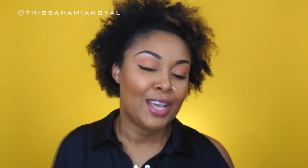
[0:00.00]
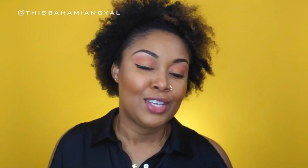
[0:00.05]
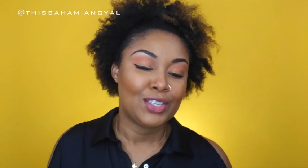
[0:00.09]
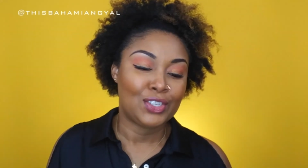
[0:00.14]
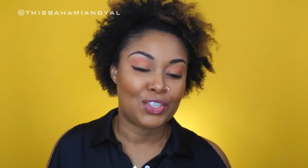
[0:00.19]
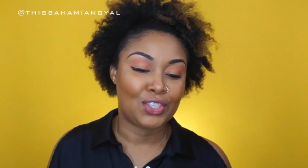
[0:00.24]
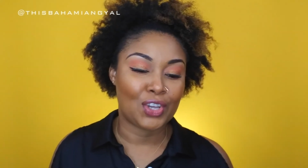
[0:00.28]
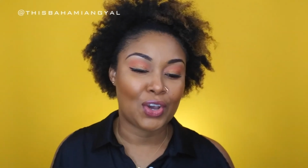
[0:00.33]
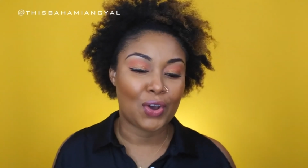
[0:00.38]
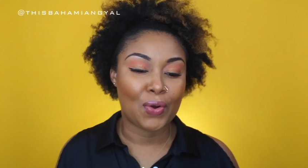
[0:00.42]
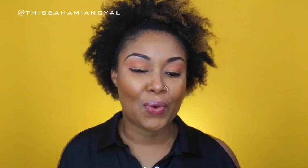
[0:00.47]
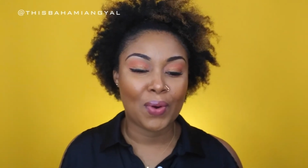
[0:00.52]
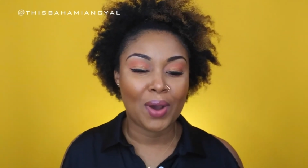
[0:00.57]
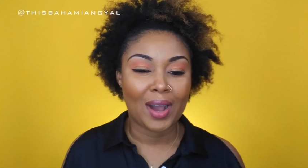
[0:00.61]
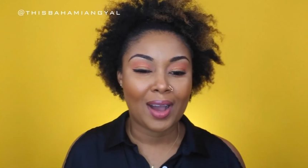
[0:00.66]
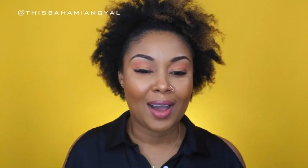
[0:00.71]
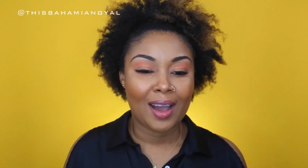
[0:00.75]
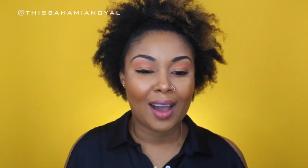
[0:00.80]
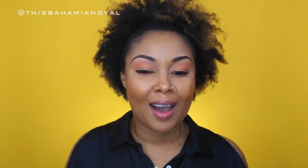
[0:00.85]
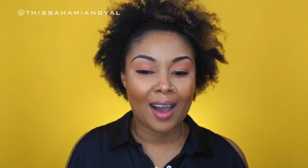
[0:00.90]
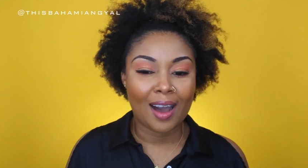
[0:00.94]

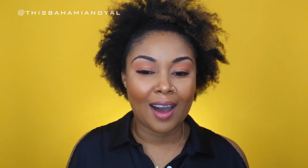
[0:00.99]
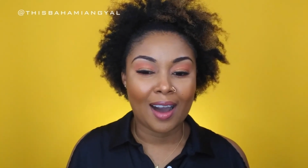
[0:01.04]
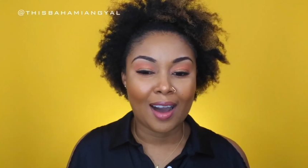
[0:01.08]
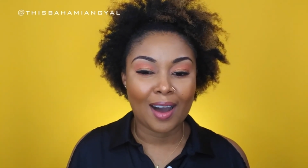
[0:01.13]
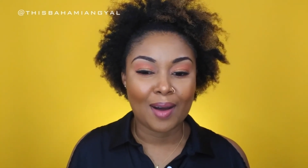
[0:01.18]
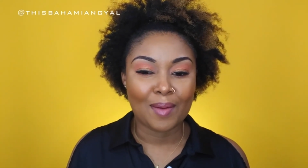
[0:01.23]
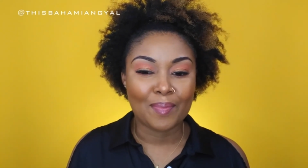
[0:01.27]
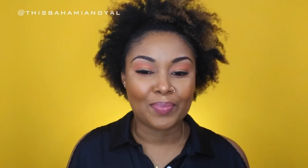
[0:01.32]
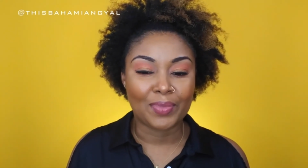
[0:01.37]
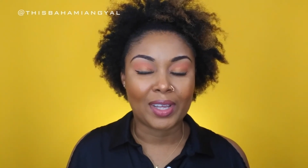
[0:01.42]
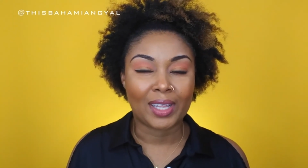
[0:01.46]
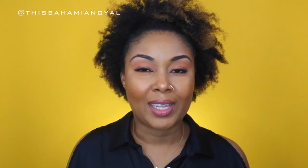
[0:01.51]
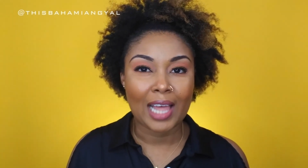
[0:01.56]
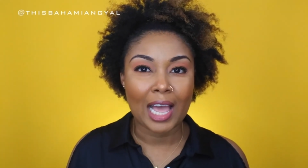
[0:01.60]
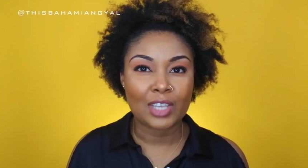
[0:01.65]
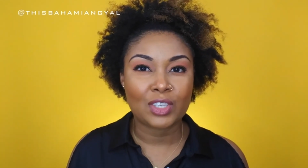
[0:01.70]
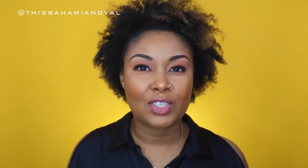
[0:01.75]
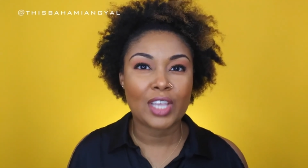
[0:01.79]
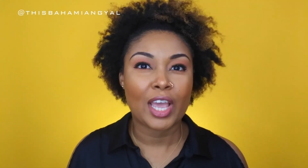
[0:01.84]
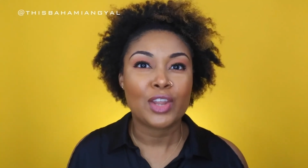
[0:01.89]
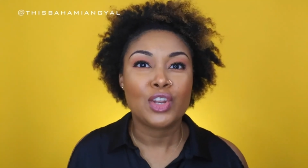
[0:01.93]
So the
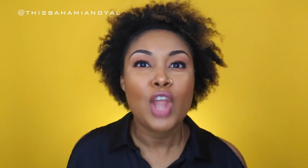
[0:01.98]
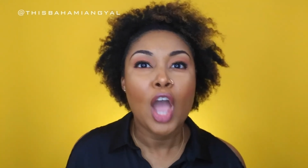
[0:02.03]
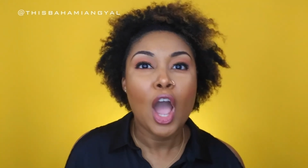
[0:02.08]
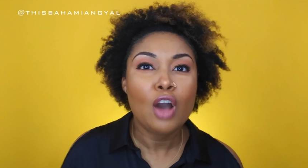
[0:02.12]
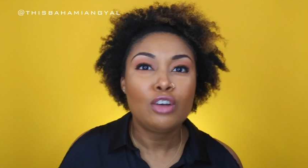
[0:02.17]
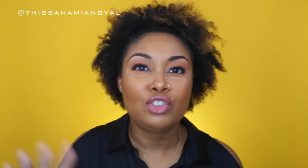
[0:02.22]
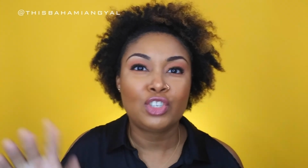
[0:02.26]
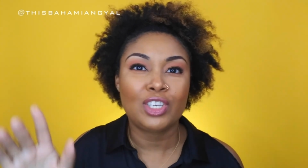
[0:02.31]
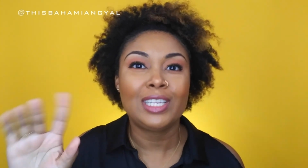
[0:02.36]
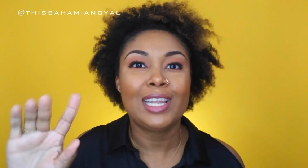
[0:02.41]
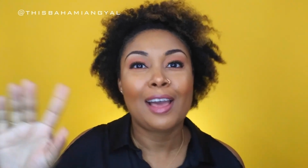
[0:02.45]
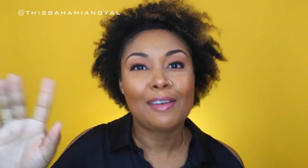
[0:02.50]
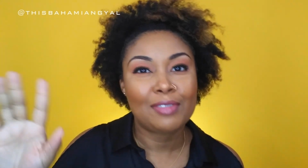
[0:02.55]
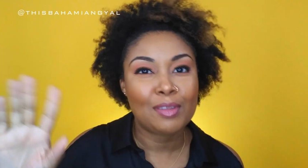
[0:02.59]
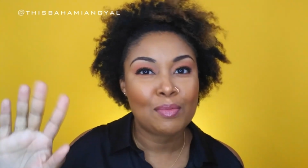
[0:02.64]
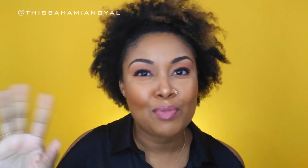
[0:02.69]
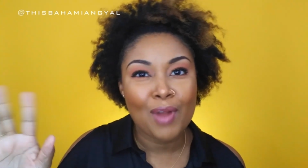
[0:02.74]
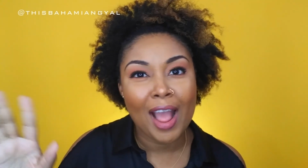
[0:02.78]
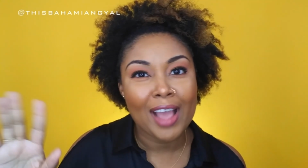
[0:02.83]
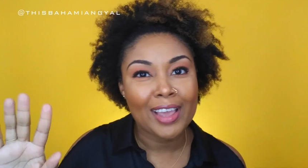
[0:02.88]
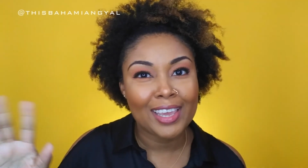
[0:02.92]
class is like, no, she left
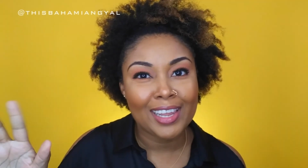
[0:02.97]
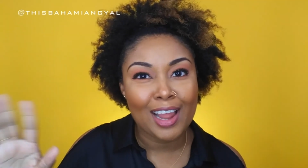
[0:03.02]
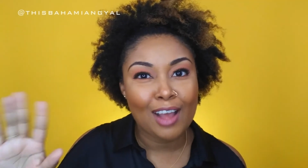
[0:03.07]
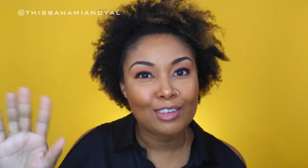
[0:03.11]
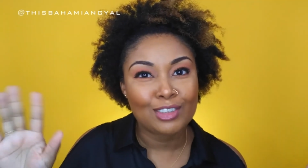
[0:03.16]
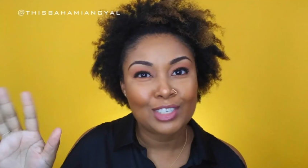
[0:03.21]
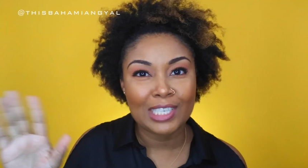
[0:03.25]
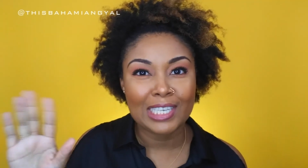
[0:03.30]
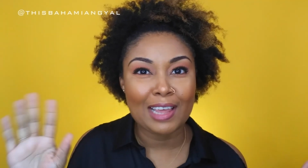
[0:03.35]
the bracket out.